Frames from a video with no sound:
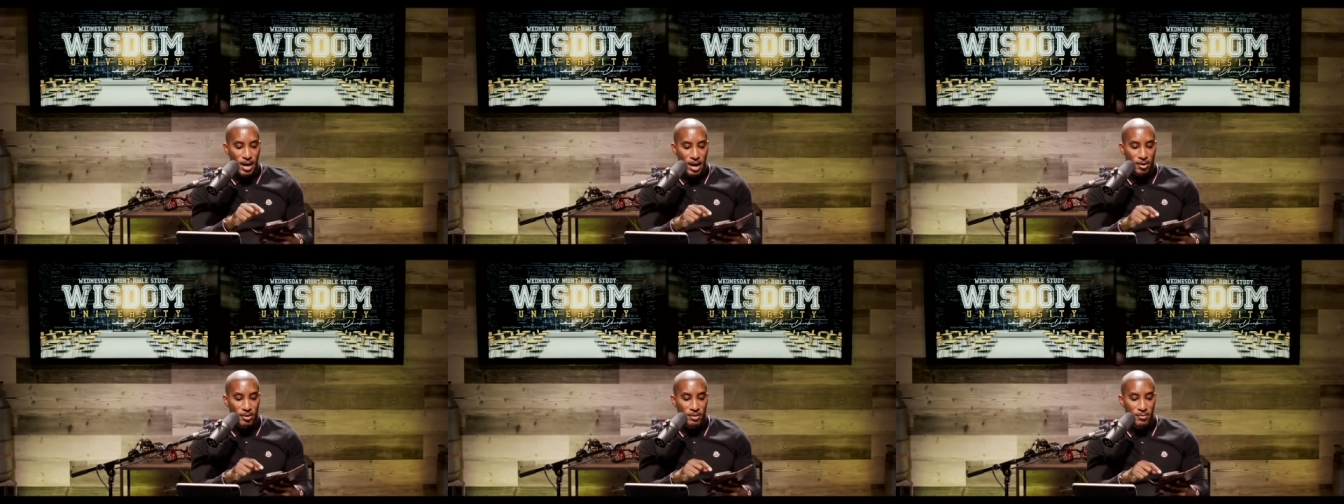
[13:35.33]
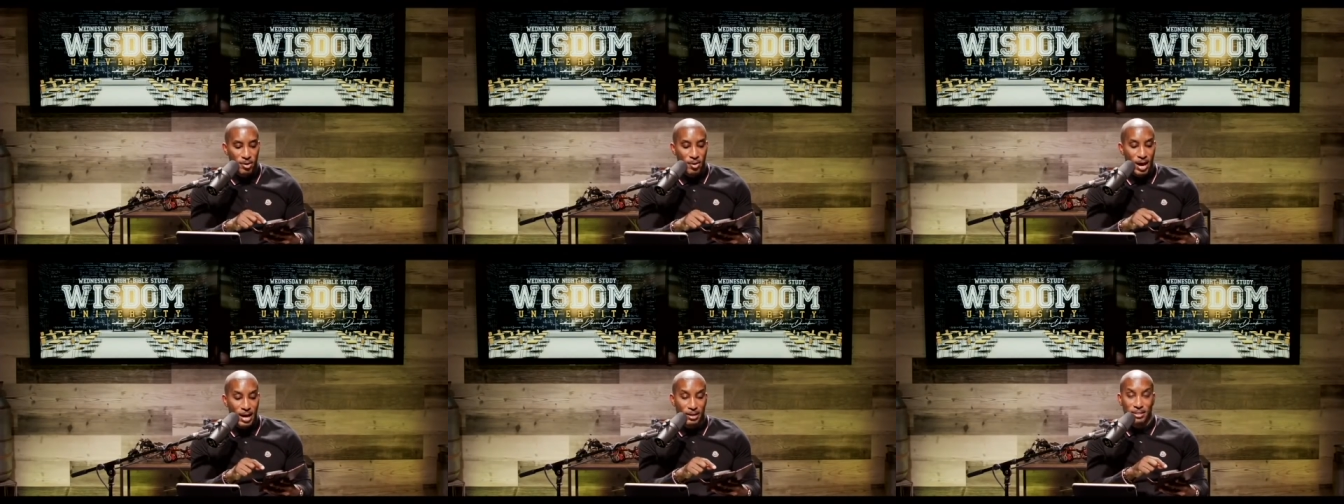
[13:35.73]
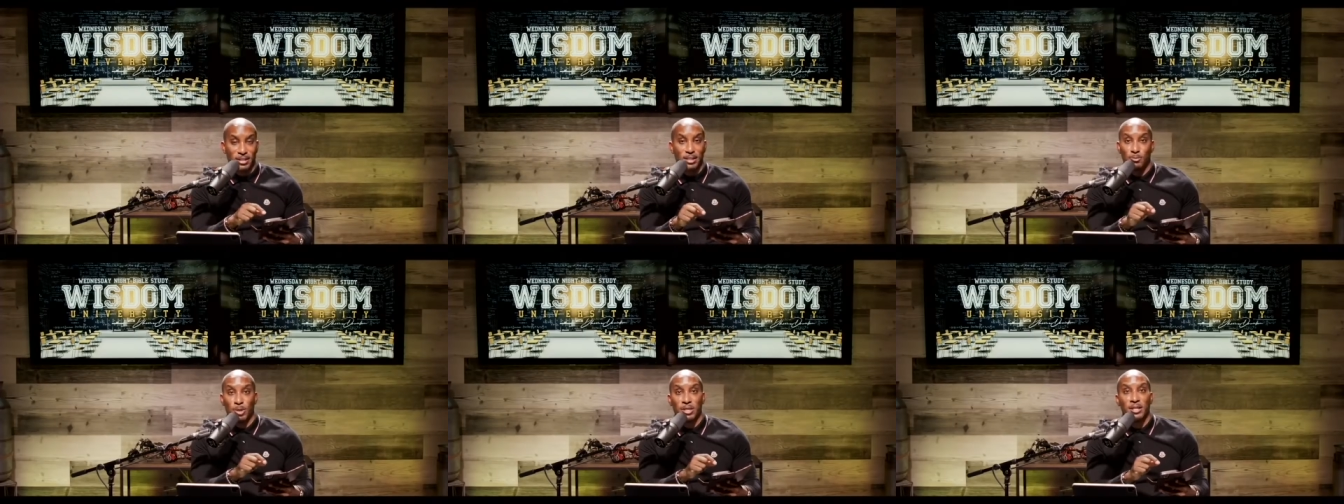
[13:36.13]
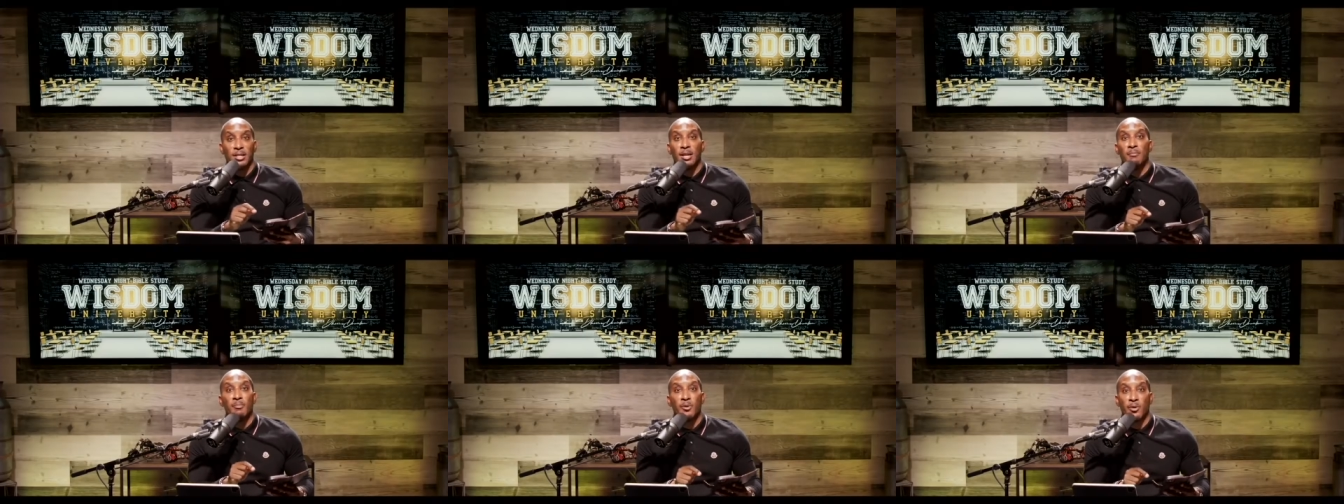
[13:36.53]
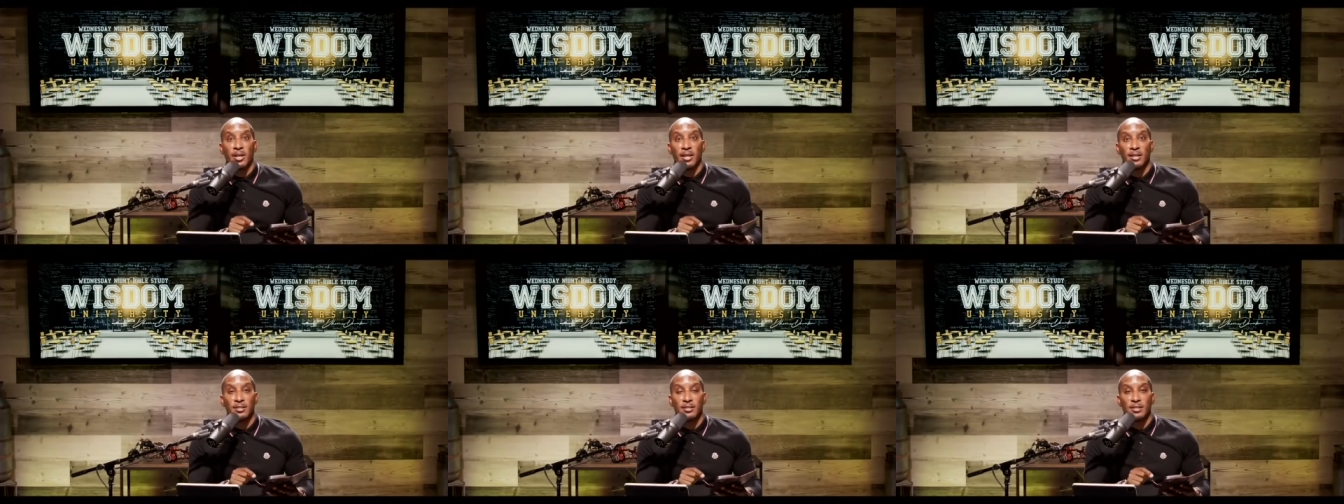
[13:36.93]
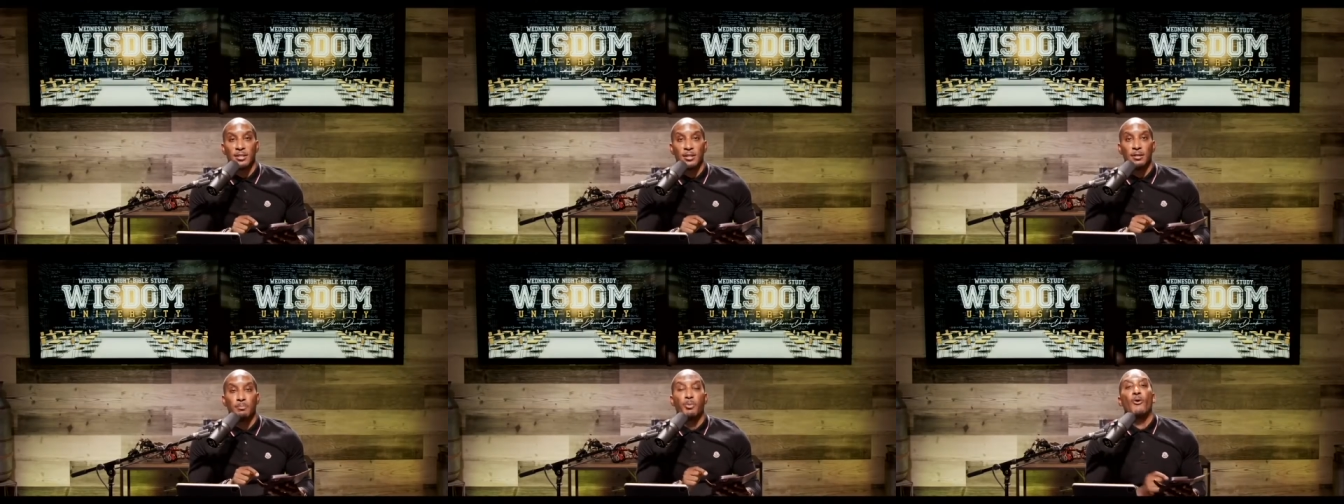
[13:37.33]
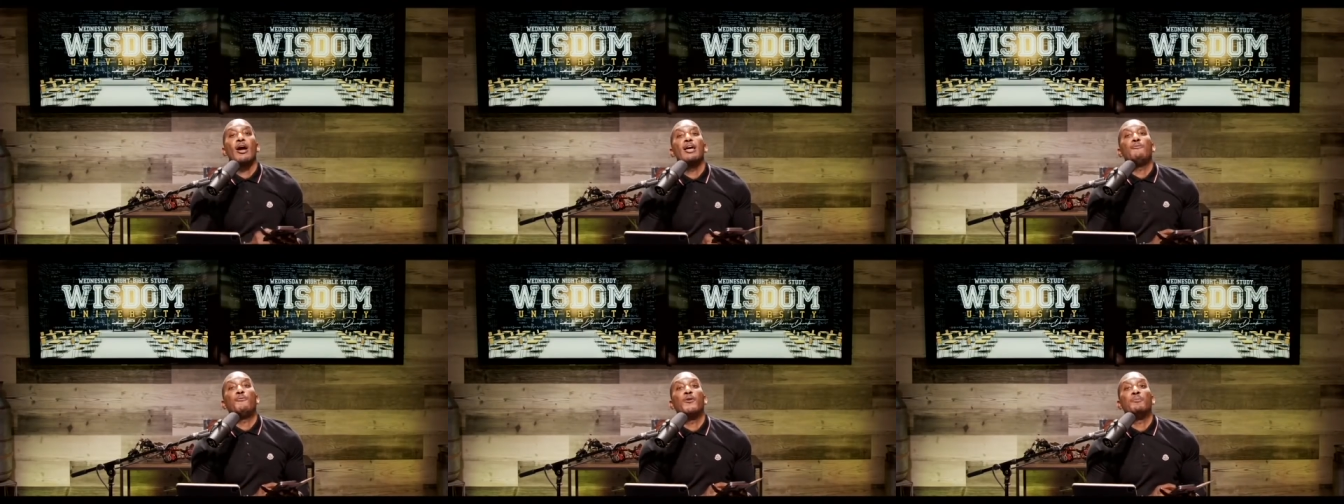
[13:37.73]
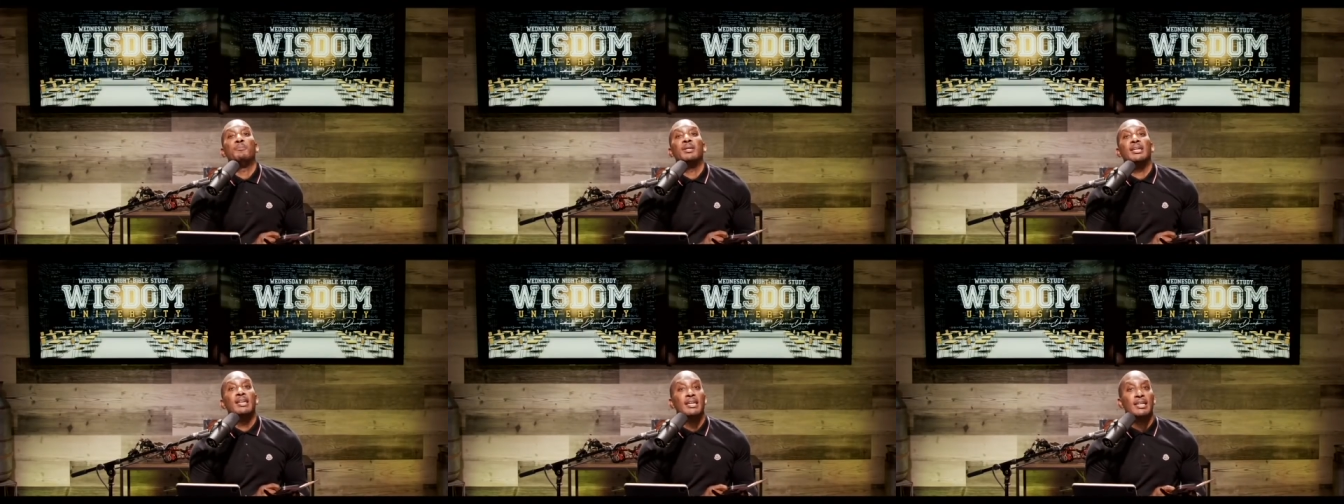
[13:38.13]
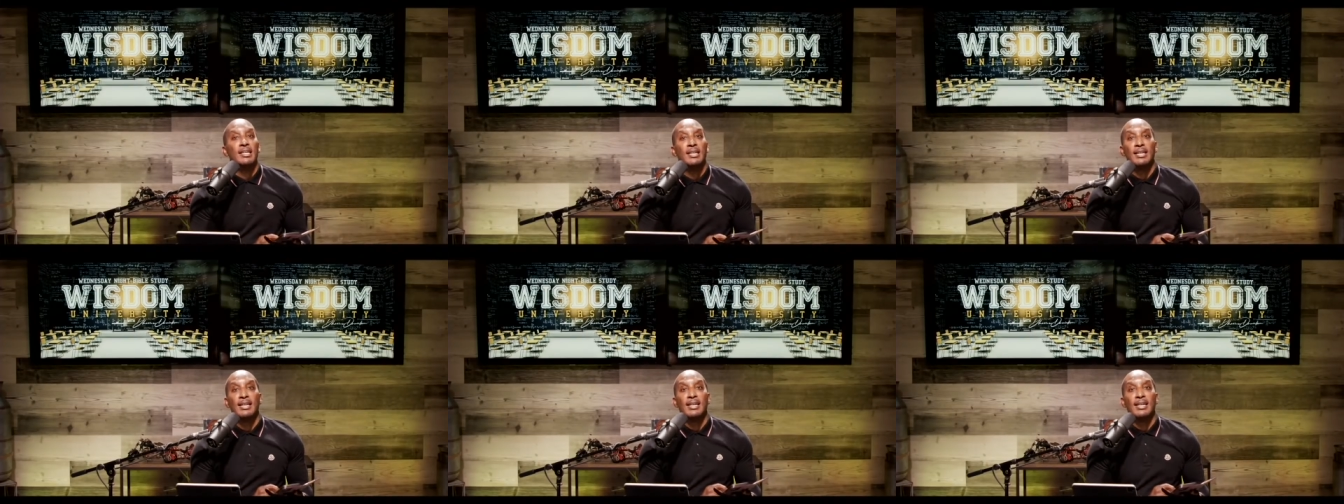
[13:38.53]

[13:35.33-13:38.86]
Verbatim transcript: I don't even know how to see what the number is. Pray for me.